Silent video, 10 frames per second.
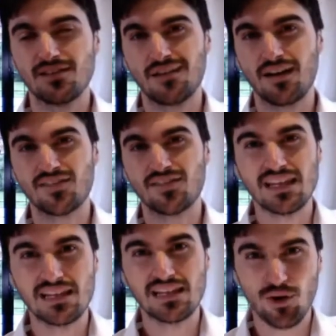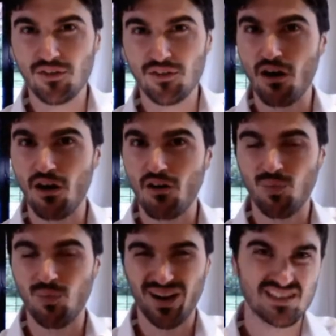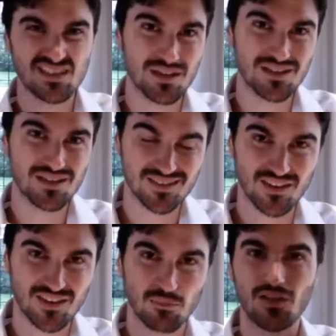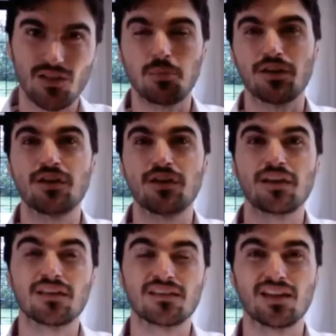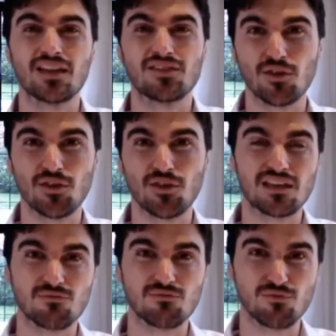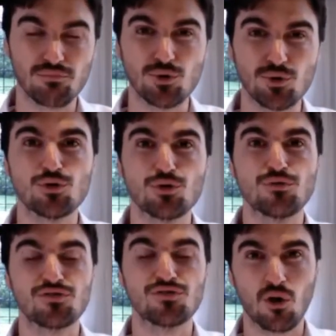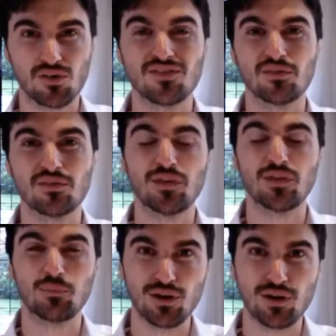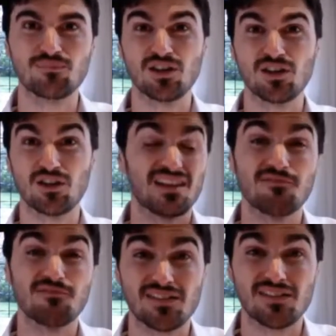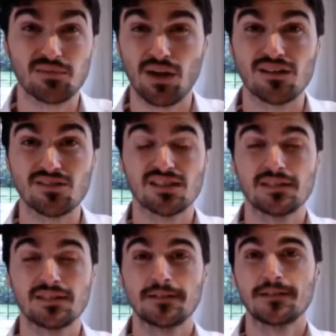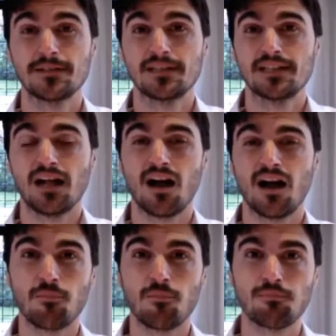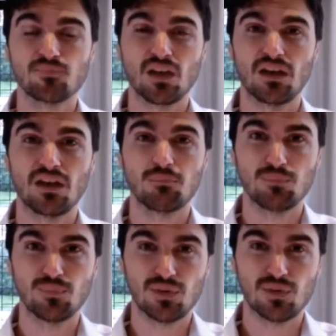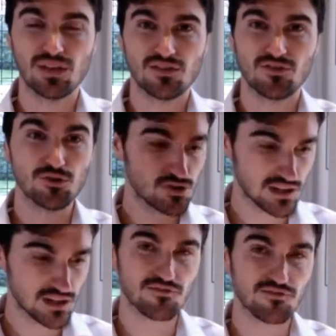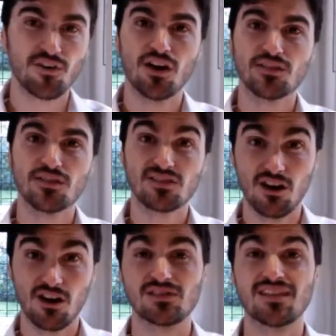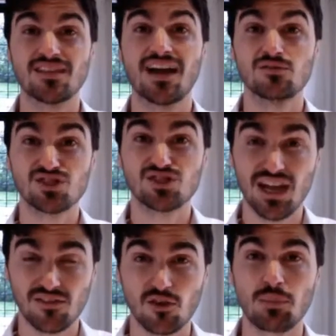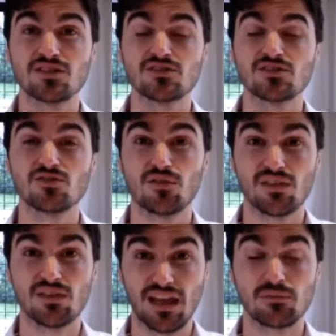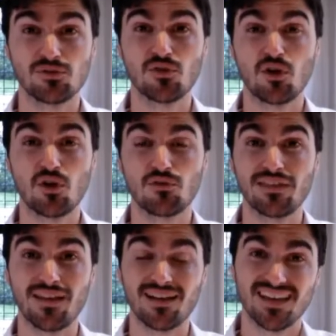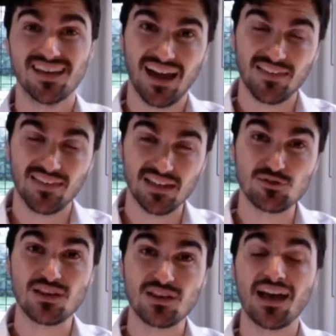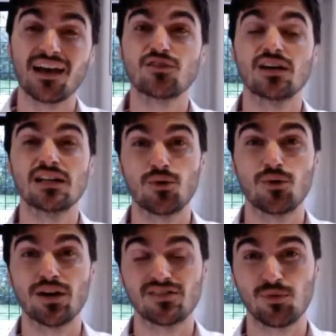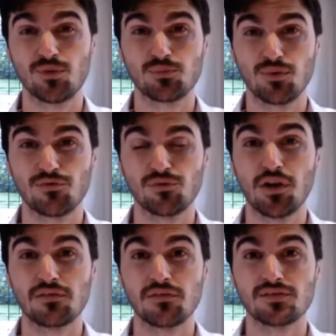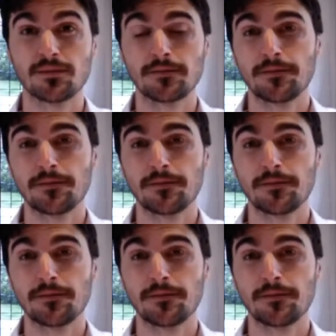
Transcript: I say liberate the nerve. What I actually mean is just get the blood supply going again, get it so that it can remove toxins and debris, you know, get lymphatic drainage. Um, so use the laser first, calm things down, check that the patient able to tolerate that, and then if you can, try and liberate some of those peripheral nerves.